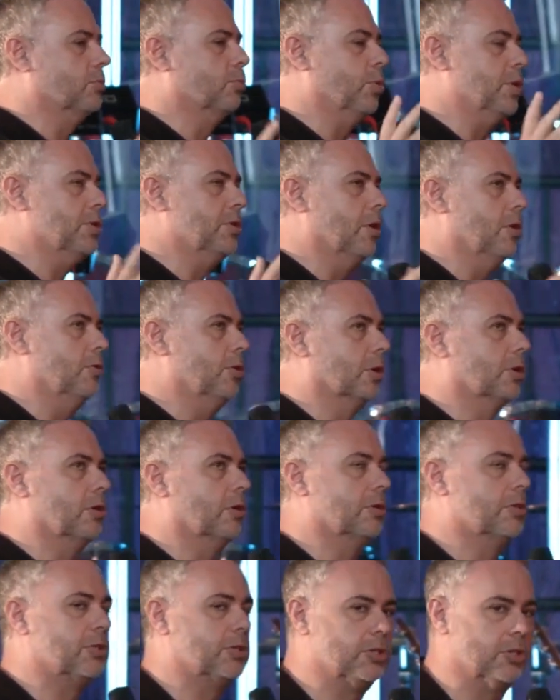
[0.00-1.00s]
We know that
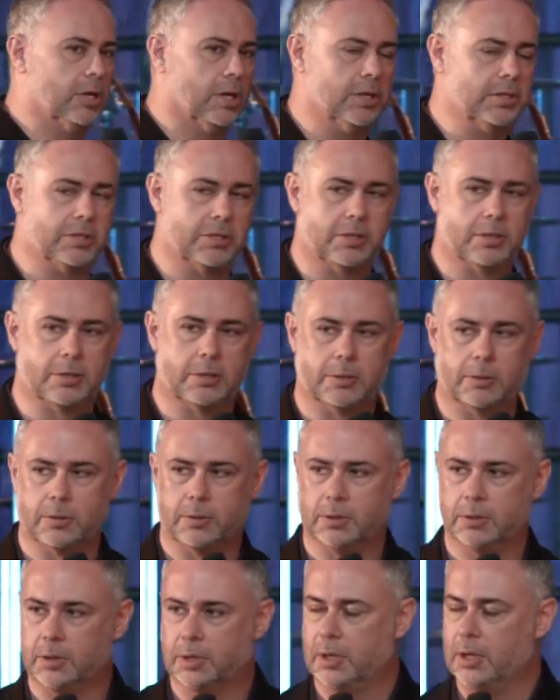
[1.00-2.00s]
God is just,
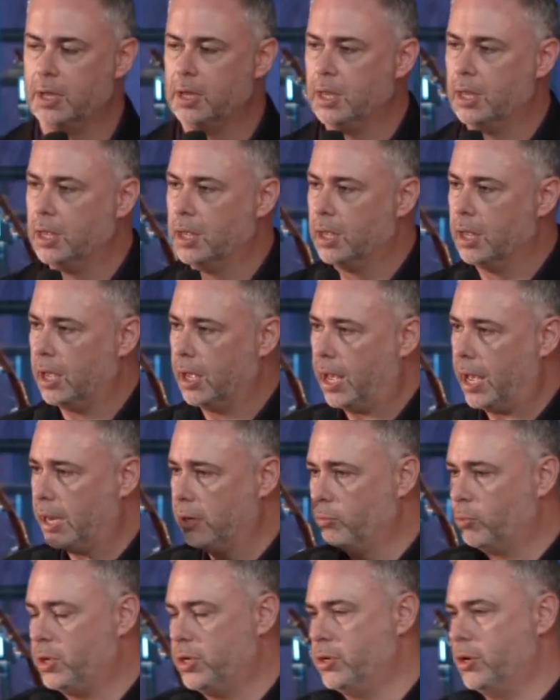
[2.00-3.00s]

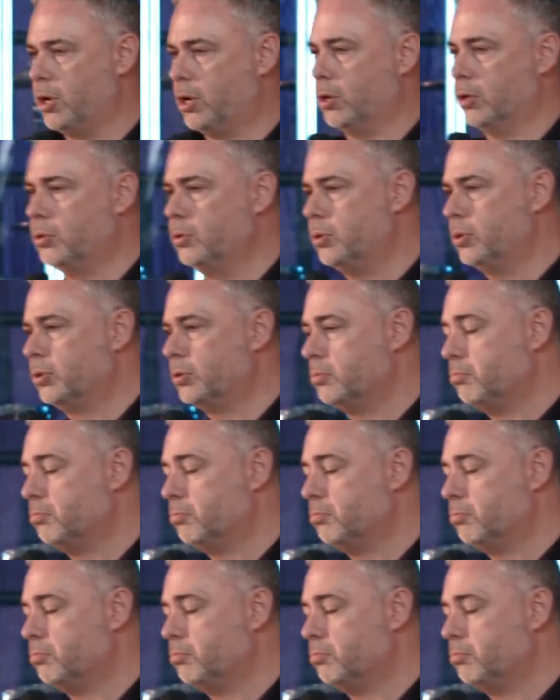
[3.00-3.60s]
and we know